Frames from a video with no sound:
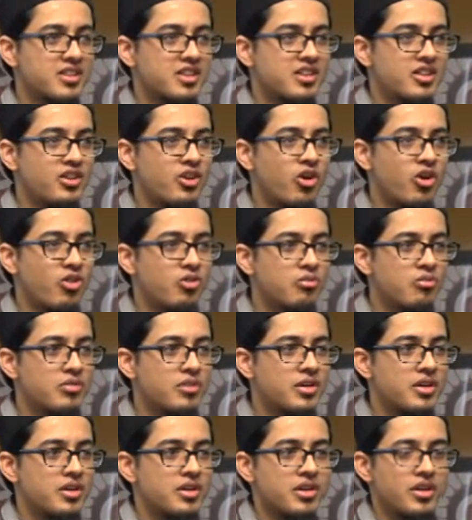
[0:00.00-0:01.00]
You know,
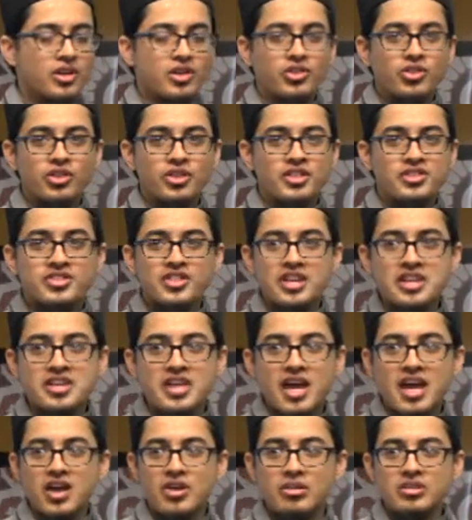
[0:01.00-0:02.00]
you could sit
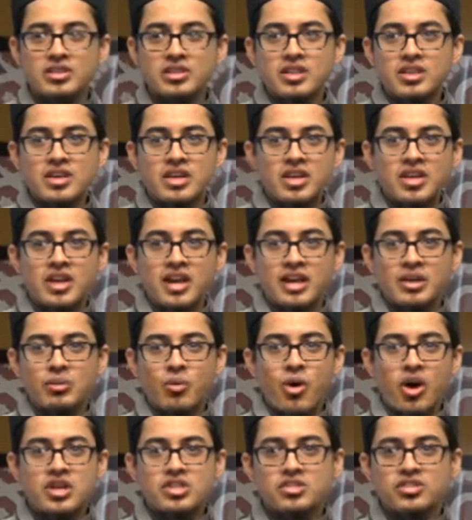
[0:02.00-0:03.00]
down and
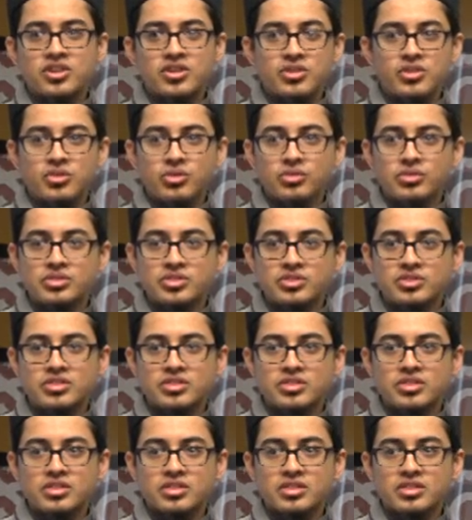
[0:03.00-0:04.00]
watch the news
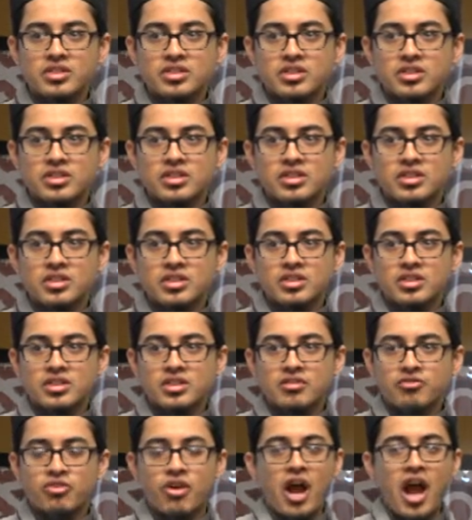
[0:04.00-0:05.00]

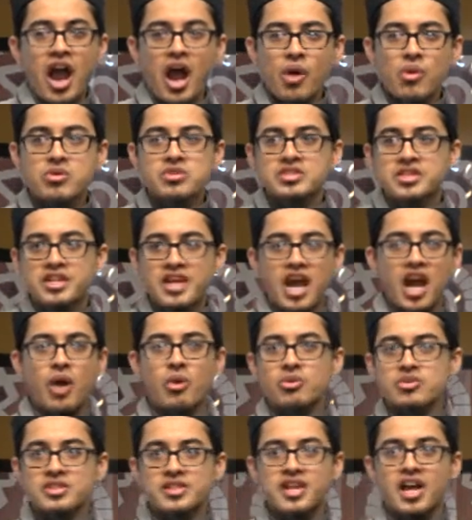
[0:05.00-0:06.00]
for hours and
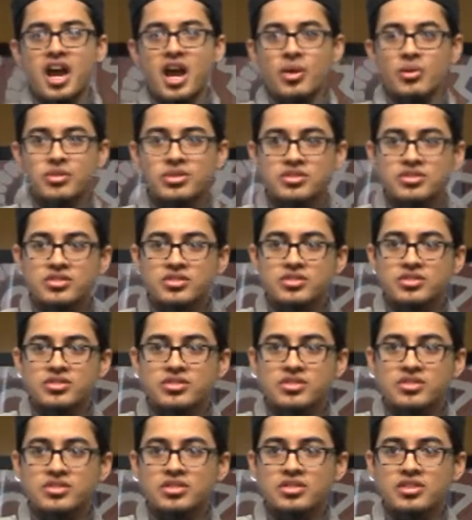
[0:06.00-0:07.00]
hours and hours,
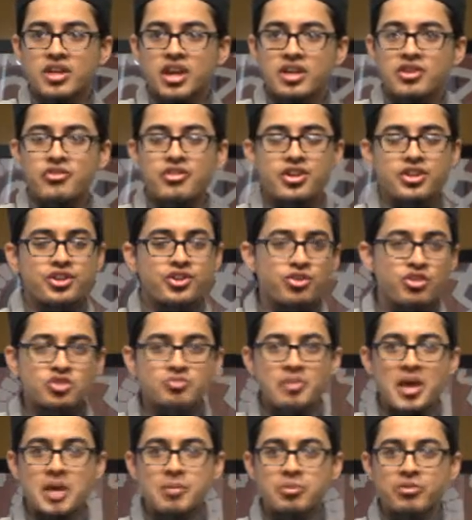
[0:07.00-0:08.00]
and read
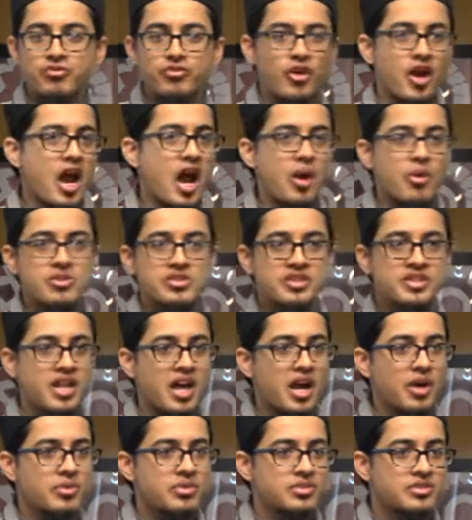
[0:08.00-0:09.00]
newspaper for hours and
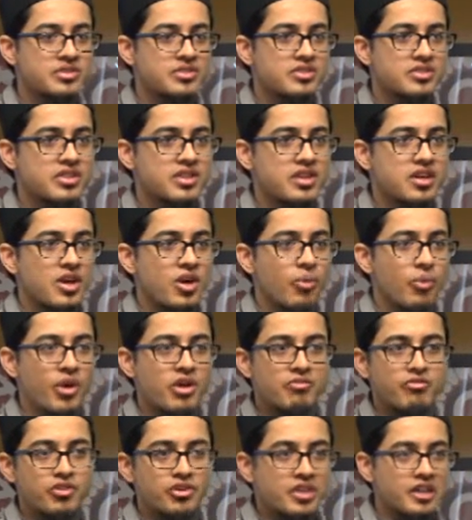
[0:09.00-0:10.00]
hours,
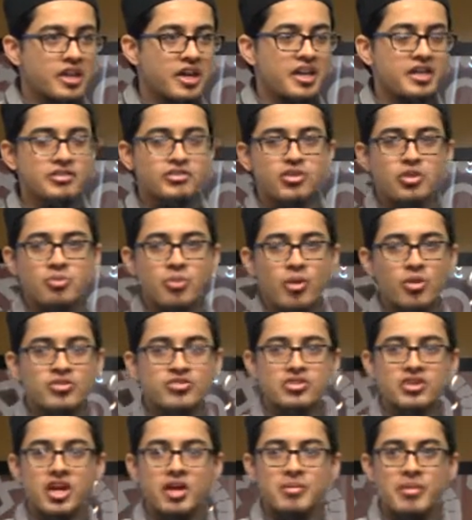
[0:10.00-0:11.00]
wait for the latest report
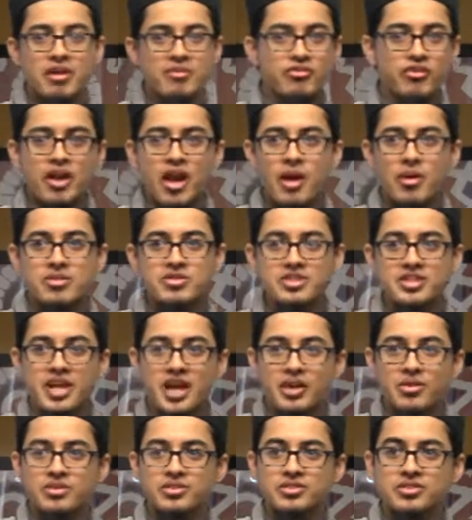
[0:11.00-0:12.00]
to come out for hours and
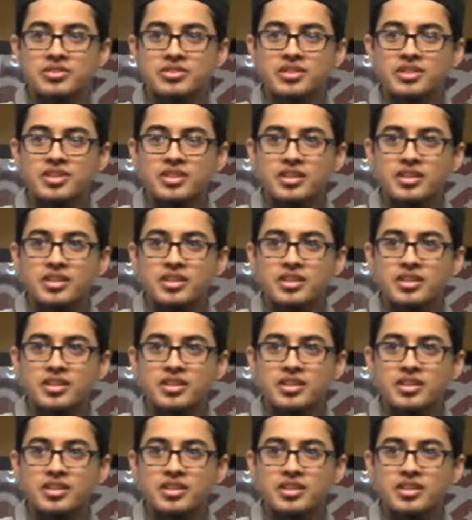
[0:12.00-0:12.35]
hours.